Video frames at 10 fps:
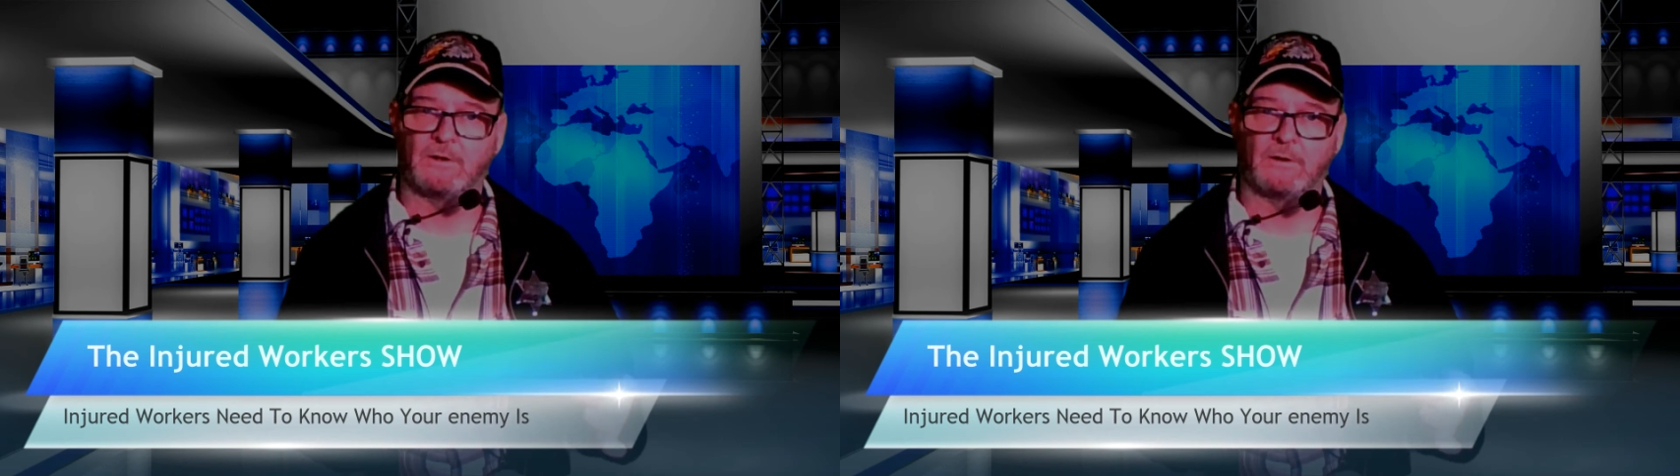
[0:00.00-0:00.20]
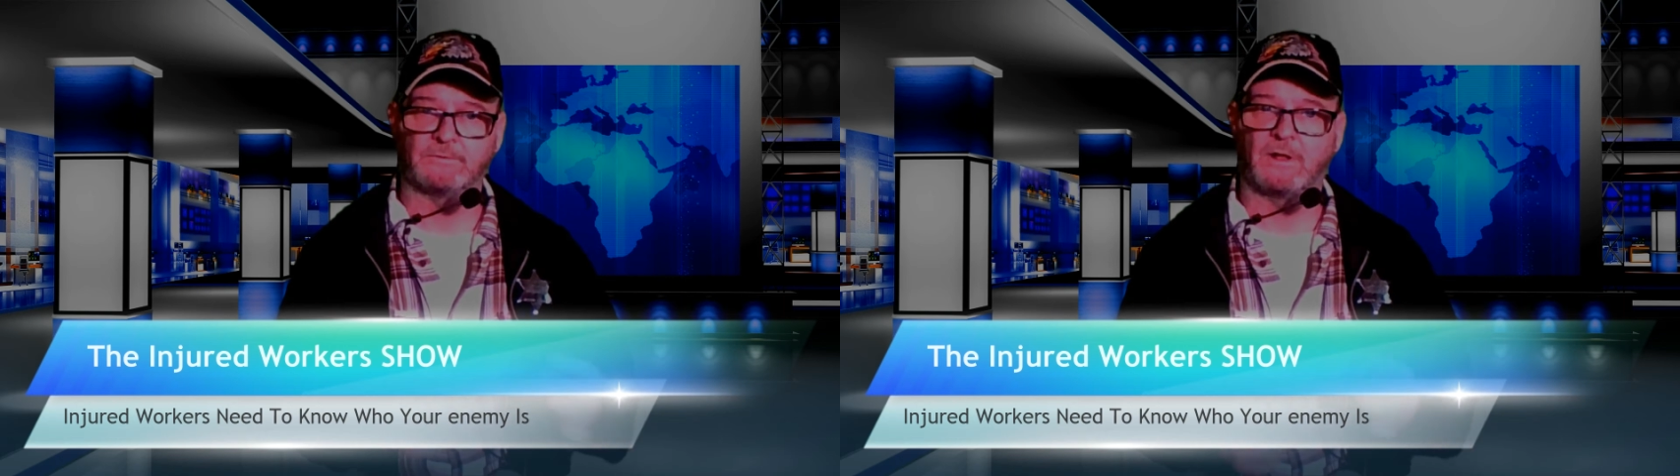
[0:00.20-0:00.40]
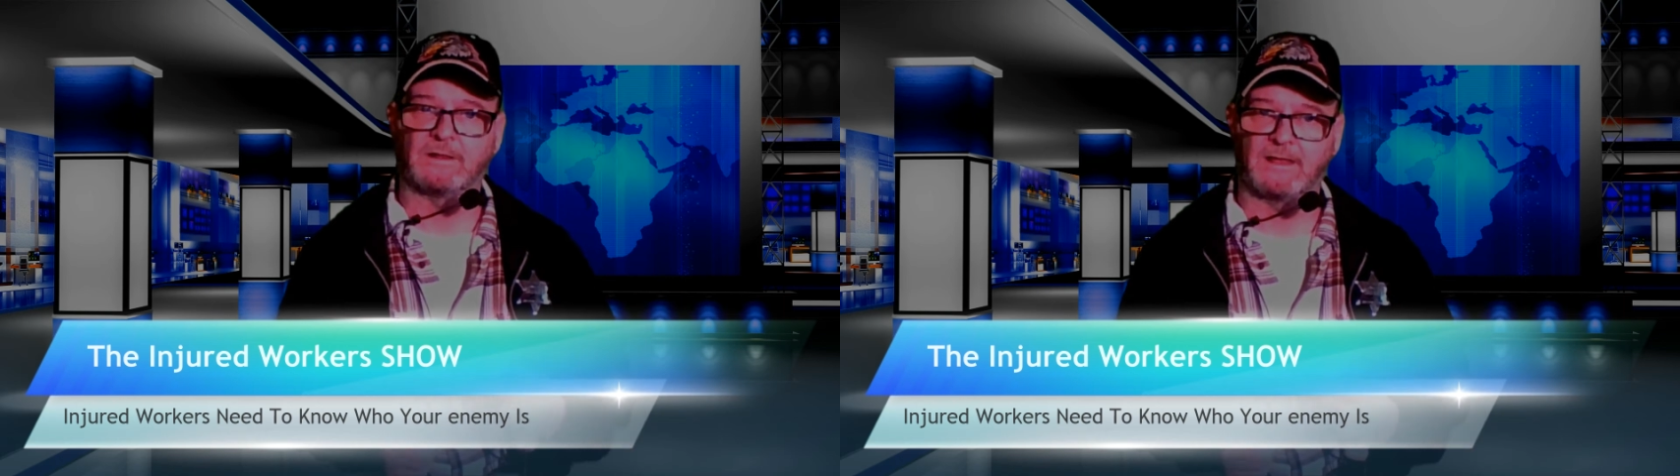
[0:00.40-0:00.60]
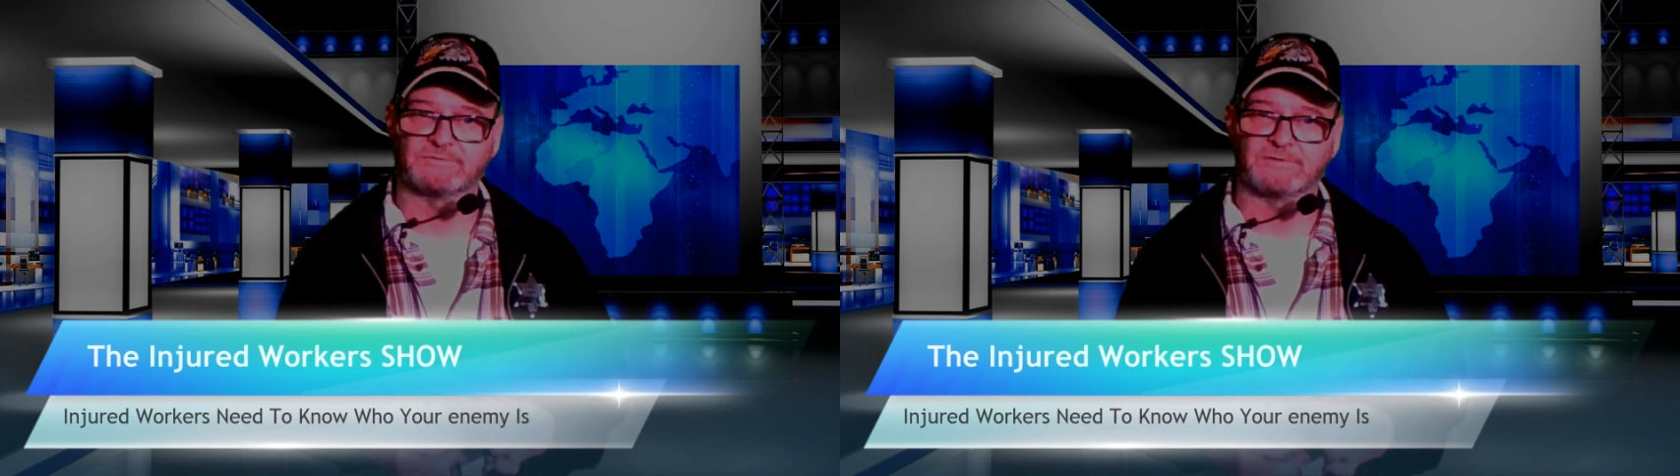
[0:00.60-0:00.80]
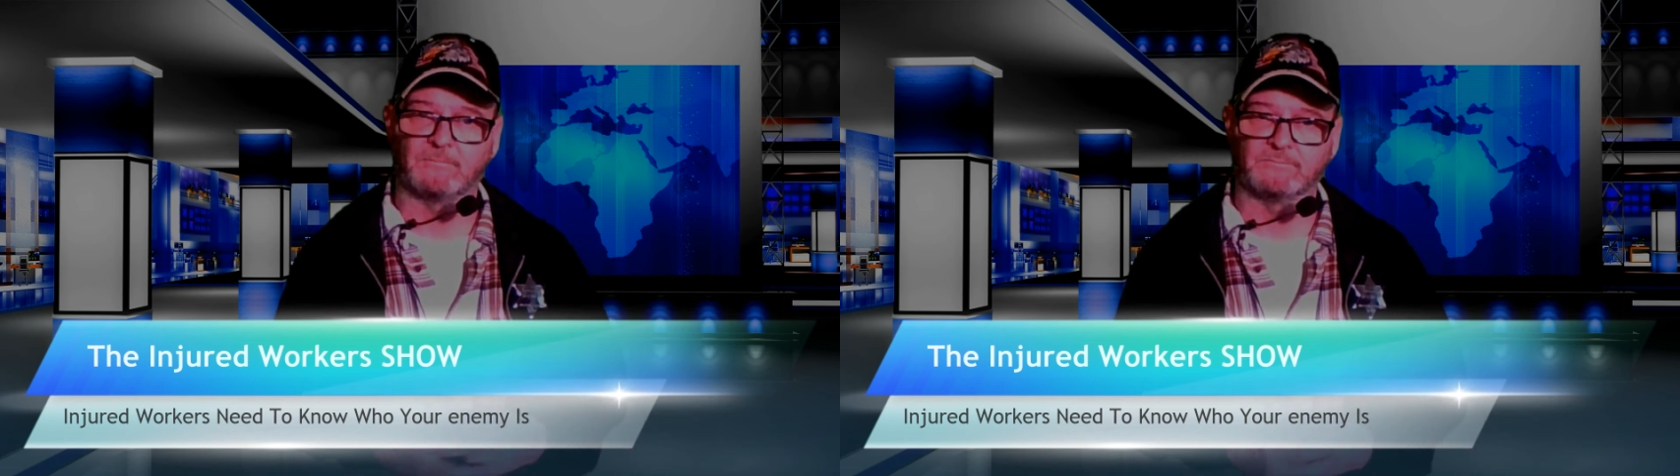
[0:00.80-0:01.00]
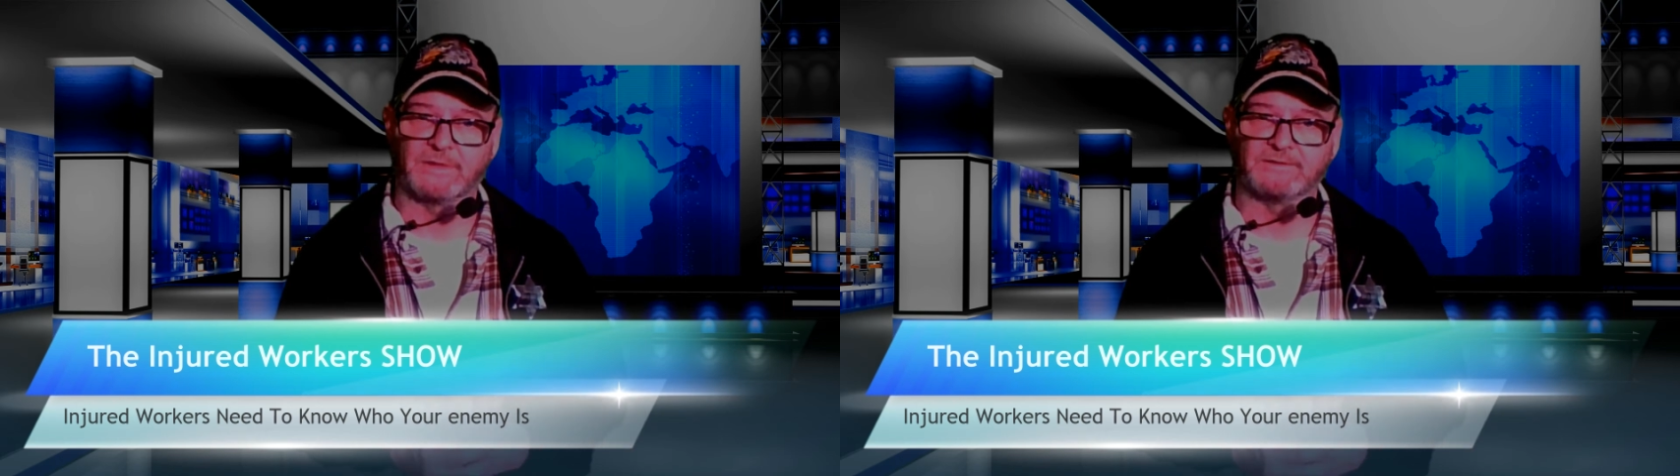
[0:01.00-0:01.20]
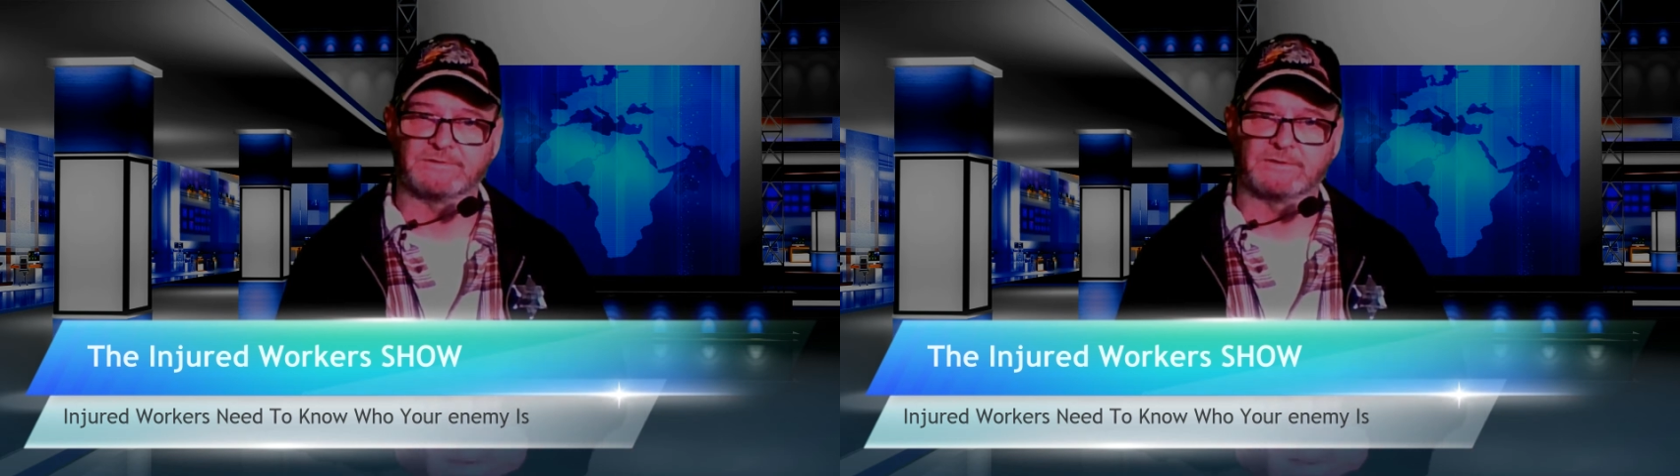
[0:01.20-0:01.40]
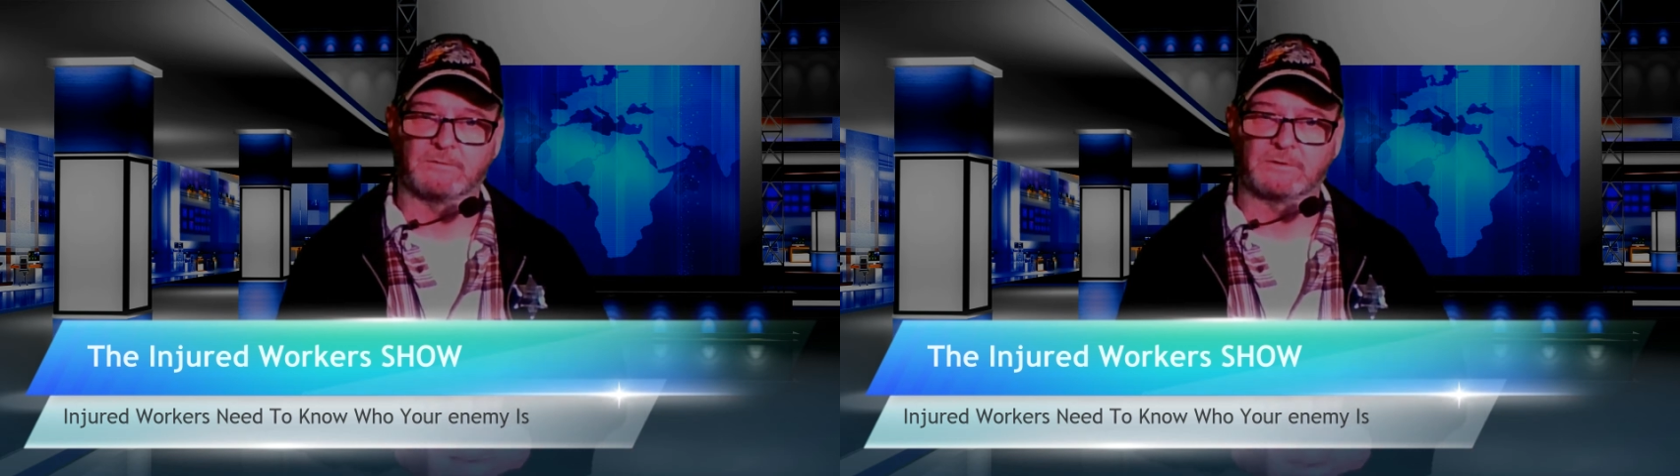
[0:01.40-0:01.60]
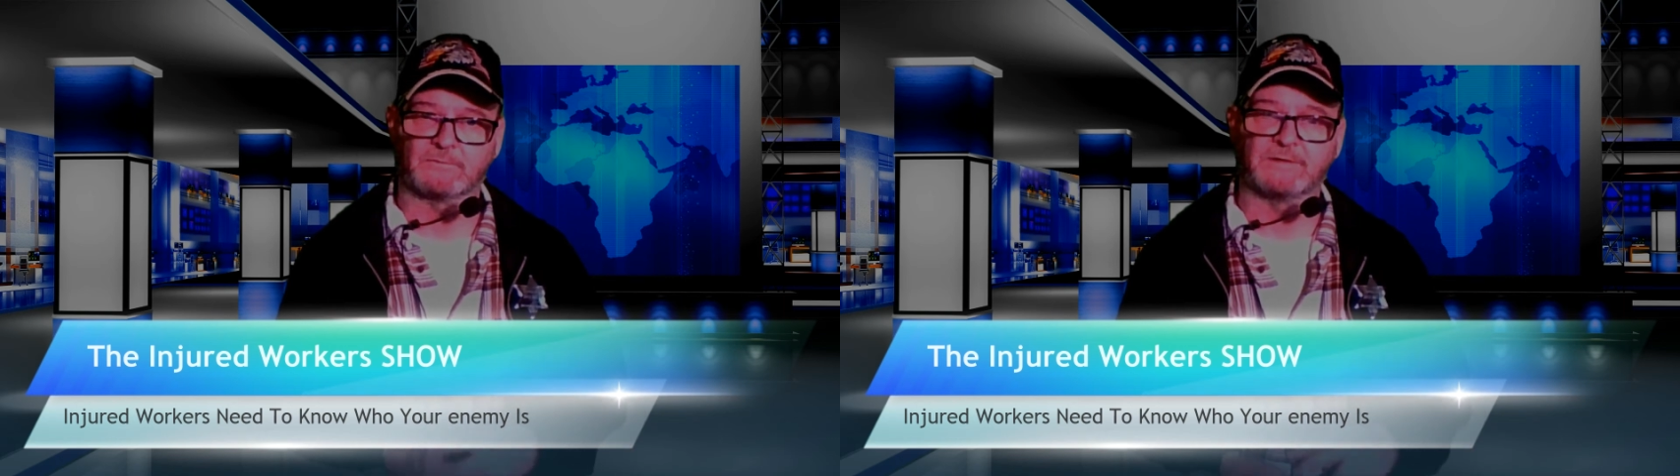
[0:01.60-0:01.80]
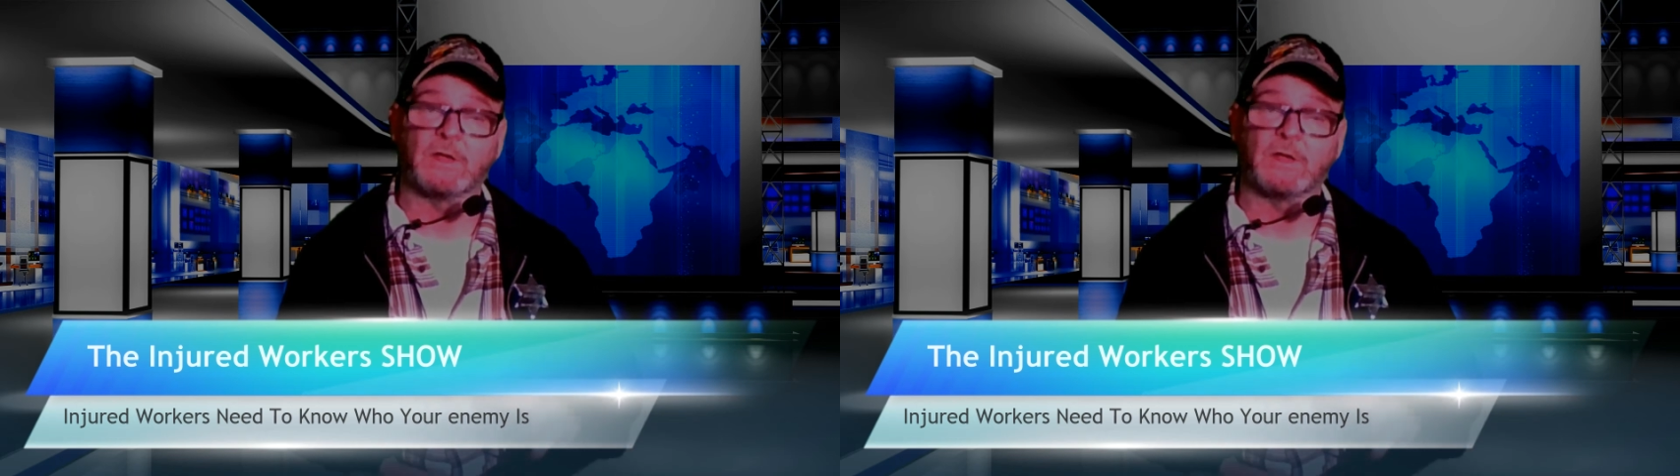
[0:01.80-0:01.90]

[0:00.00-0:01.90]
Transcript: or not have some basic human rights.